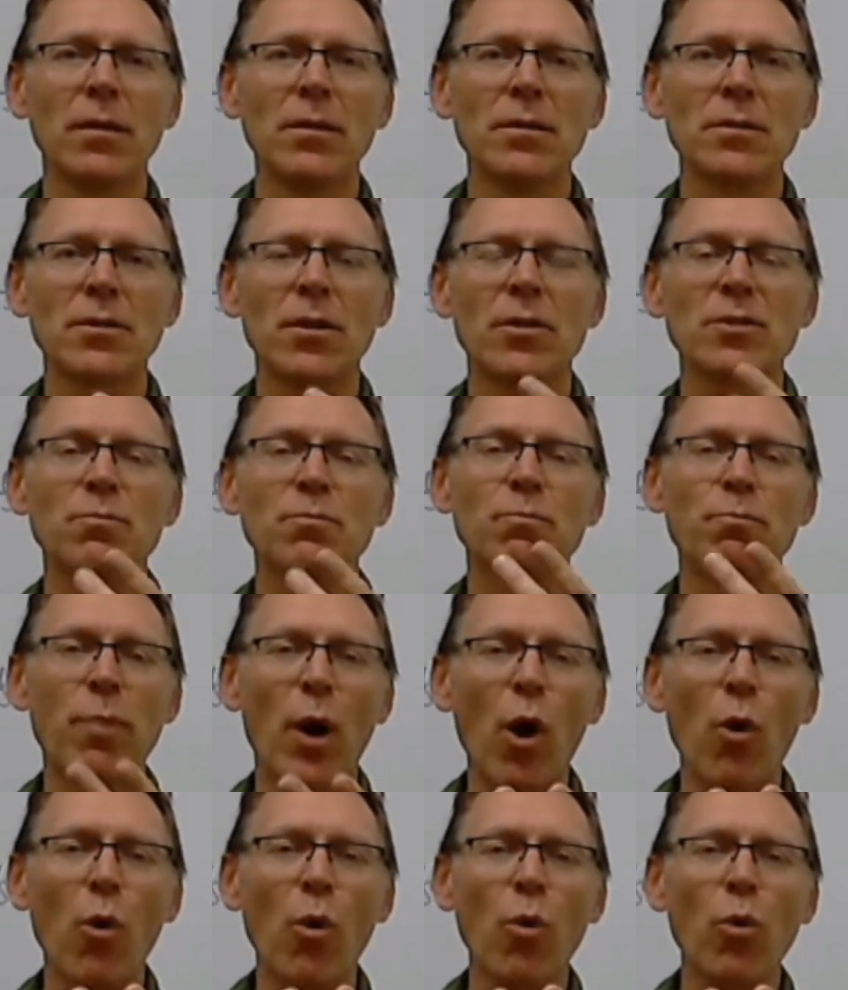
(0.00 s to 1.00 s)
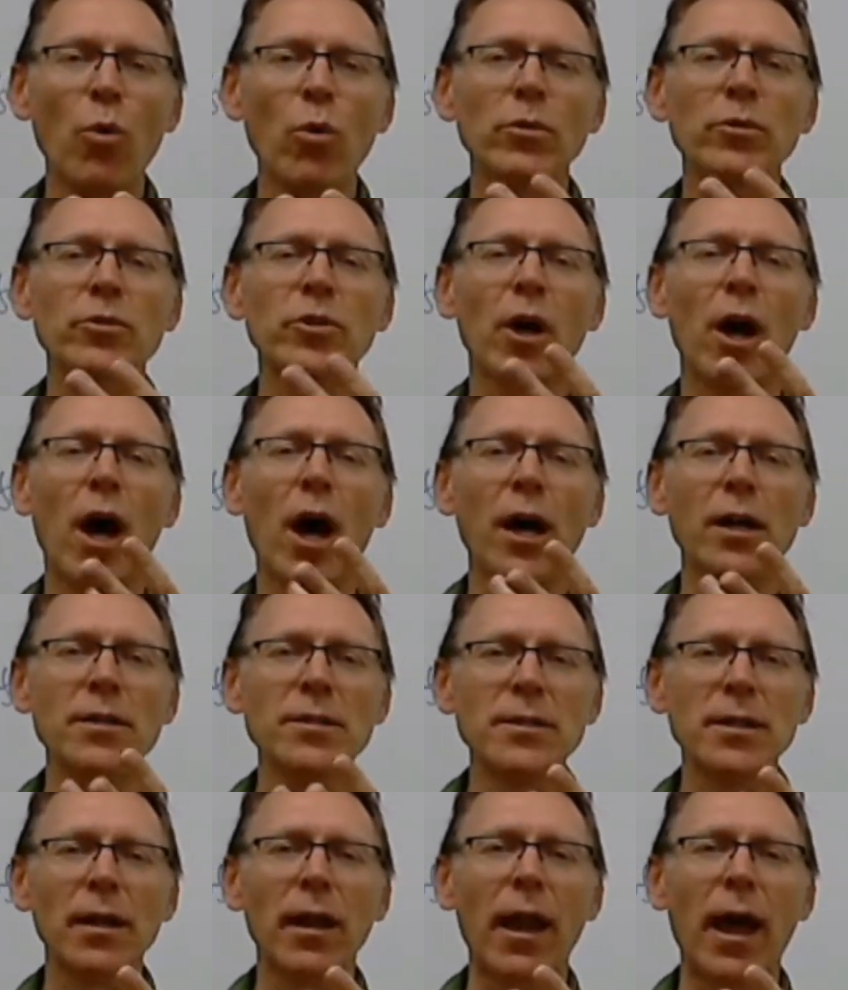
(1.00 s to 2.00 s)
So there's bold,
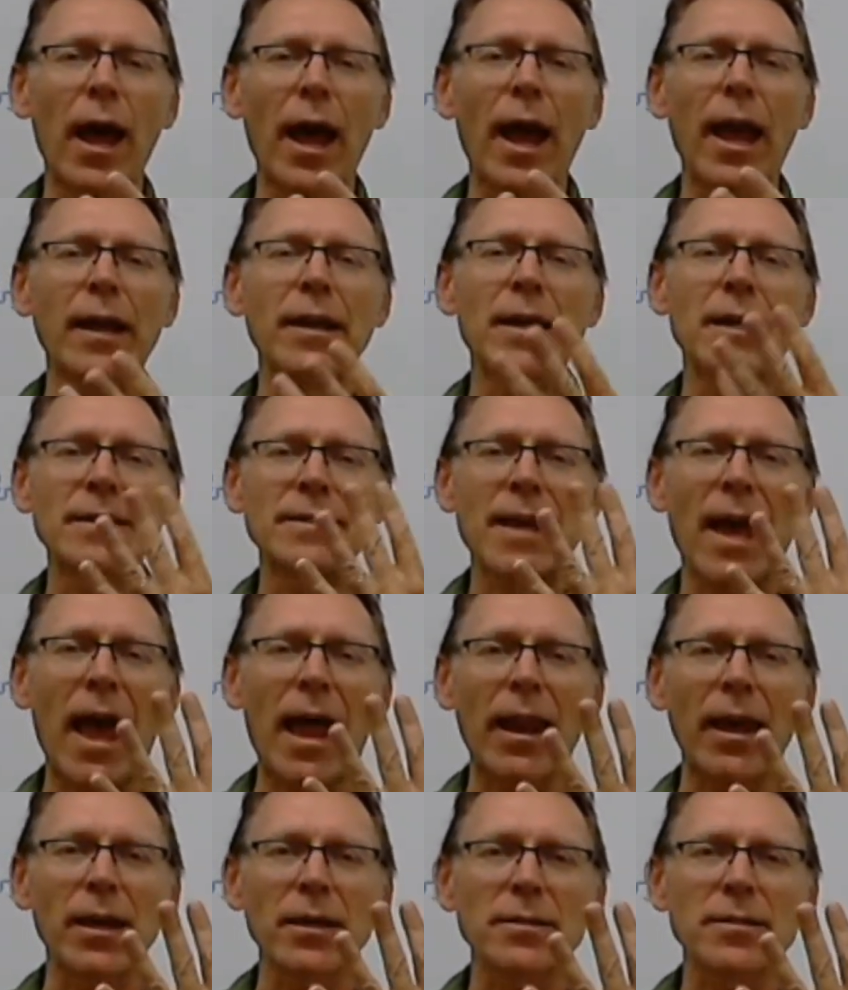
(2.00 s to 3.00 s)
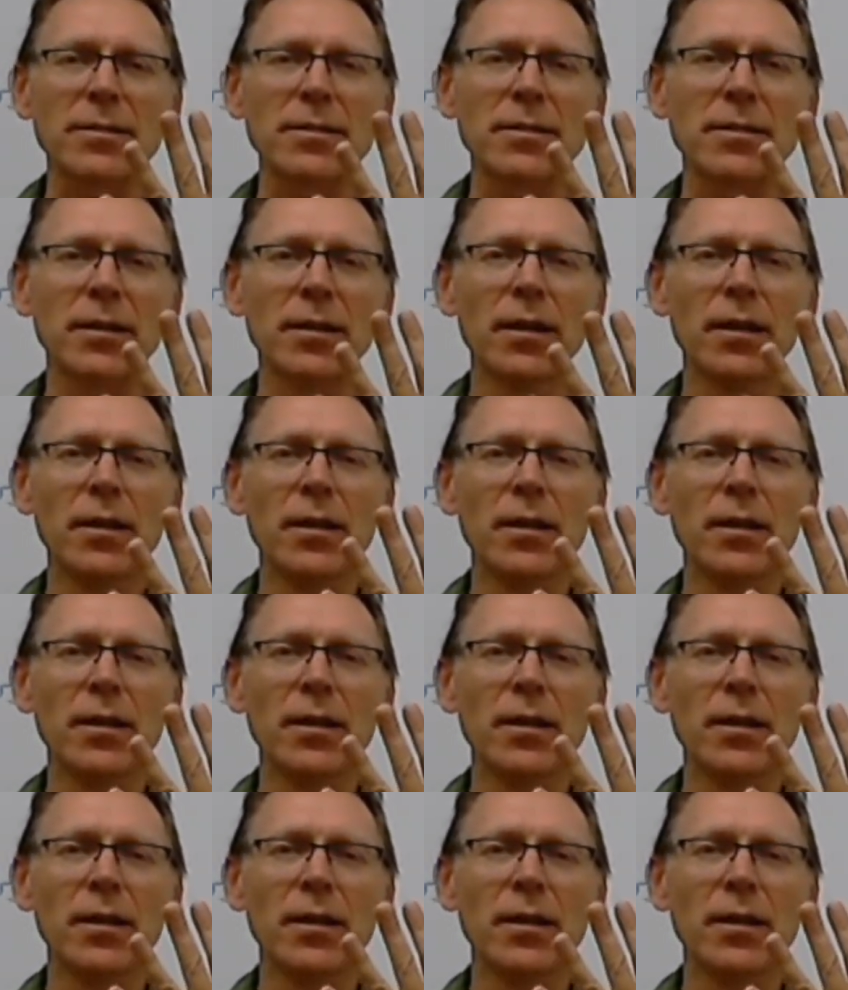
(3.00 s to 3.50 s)
underline, italics.